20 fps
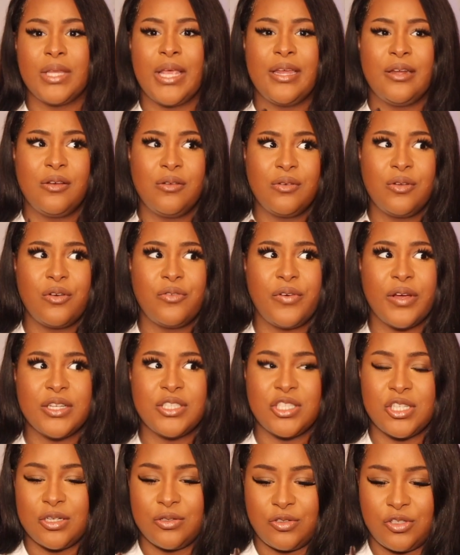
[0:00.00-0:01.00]
I don't know if I
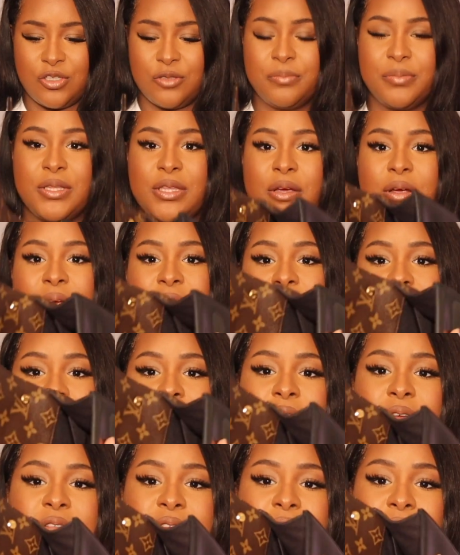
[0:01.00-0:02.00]
showed you, but there is
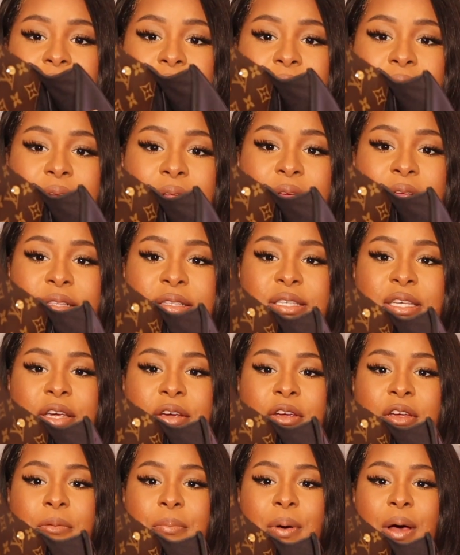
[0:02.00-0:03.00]
also an
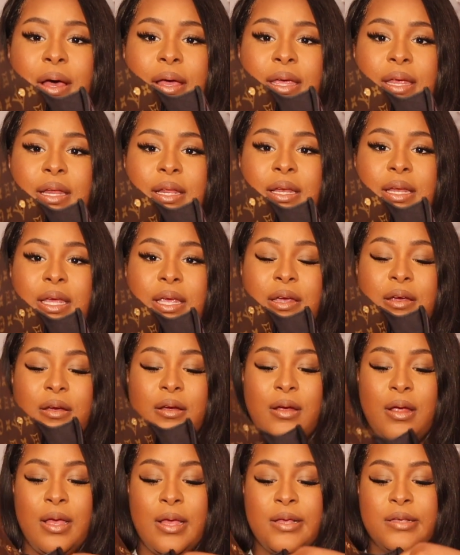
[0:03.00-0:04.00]
interior pocket in
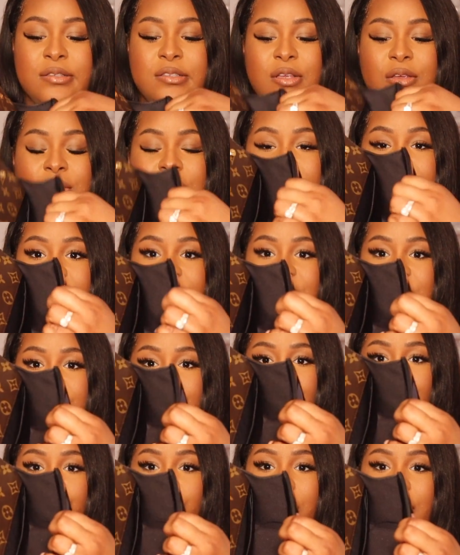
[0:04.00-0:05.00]
here. So you have
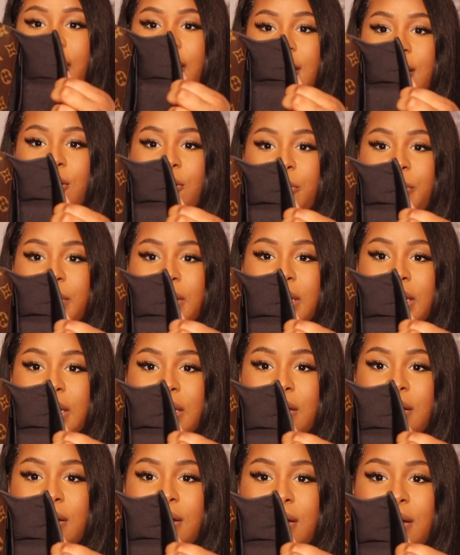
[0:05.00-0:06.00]
it wide open
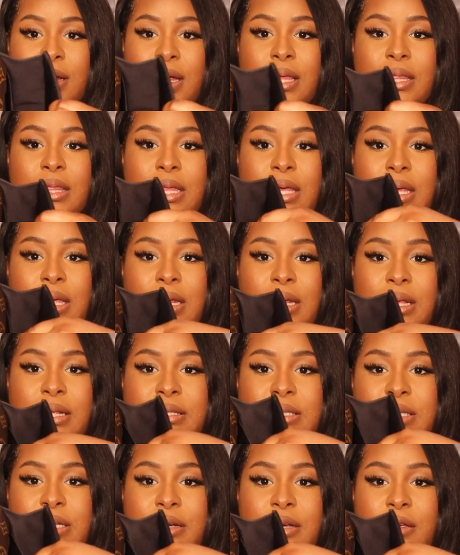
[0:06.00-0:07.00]
here, and then
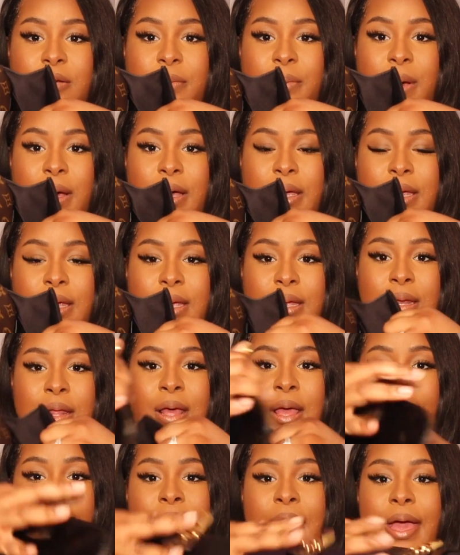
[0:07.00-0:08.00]
interior pocket,
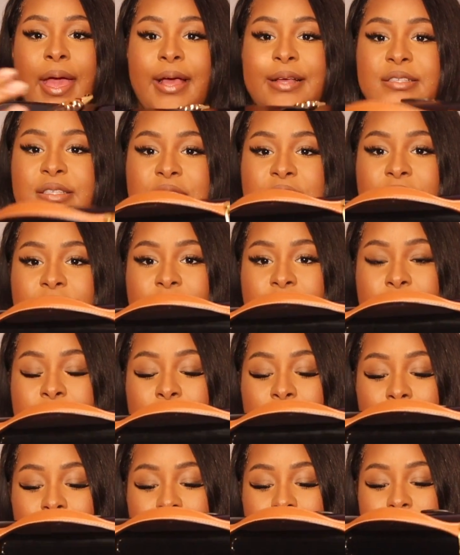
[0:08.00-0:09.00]
exterior
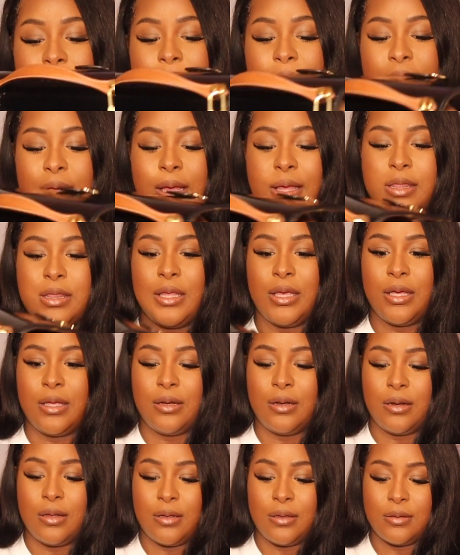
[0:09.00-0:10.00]
pocket, and
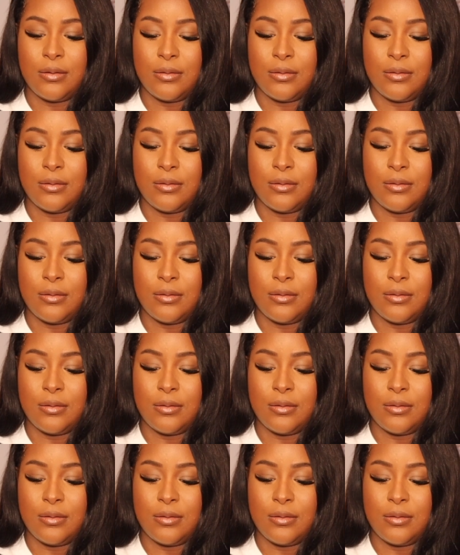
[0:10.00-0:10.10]
then